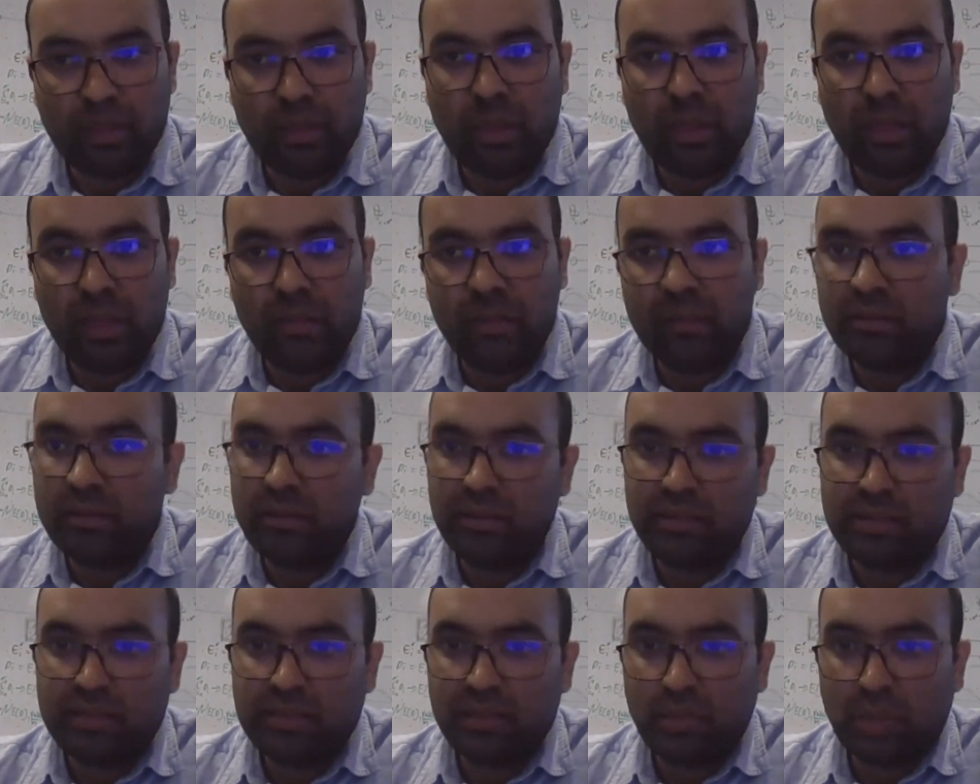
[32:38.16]
And
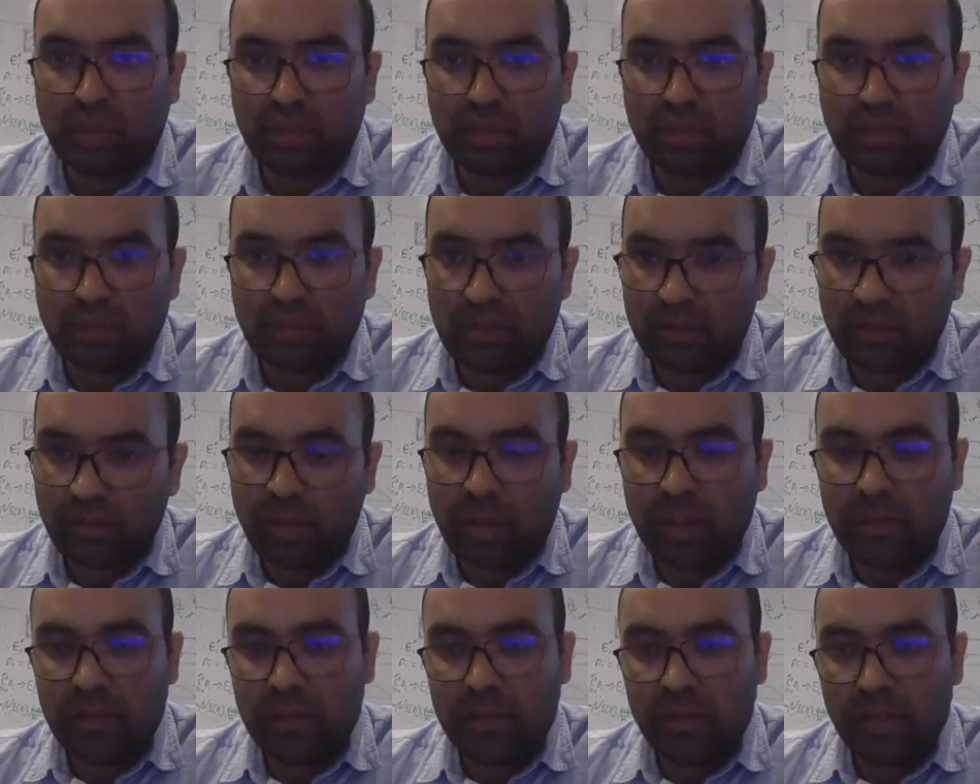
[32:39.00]
this is what it
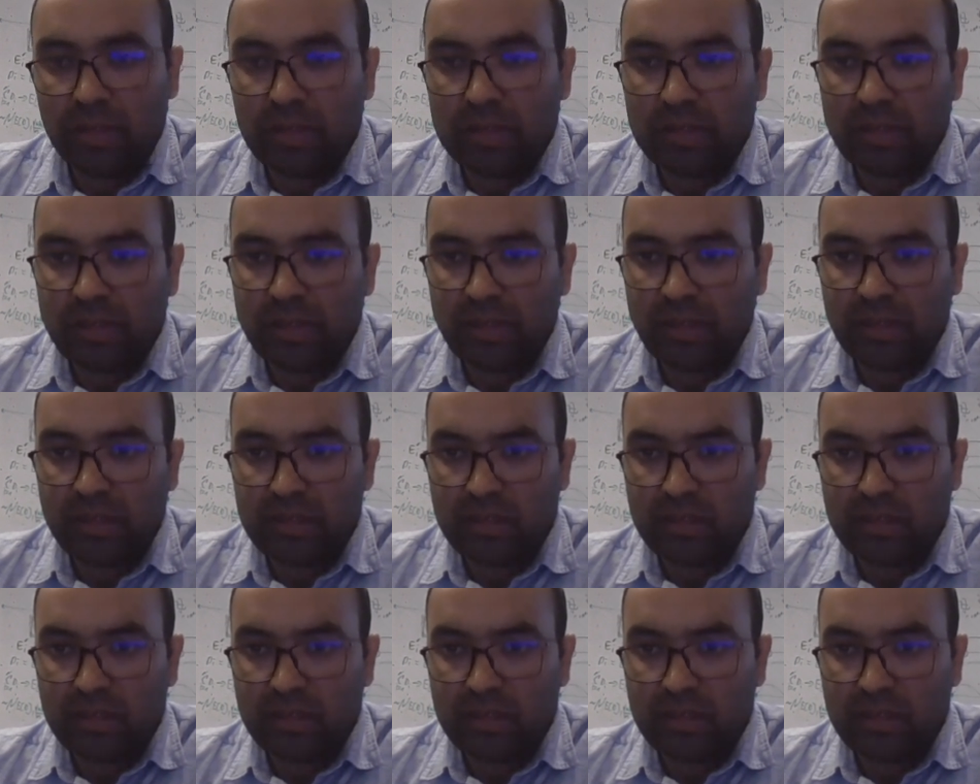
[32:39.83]
finally looks like.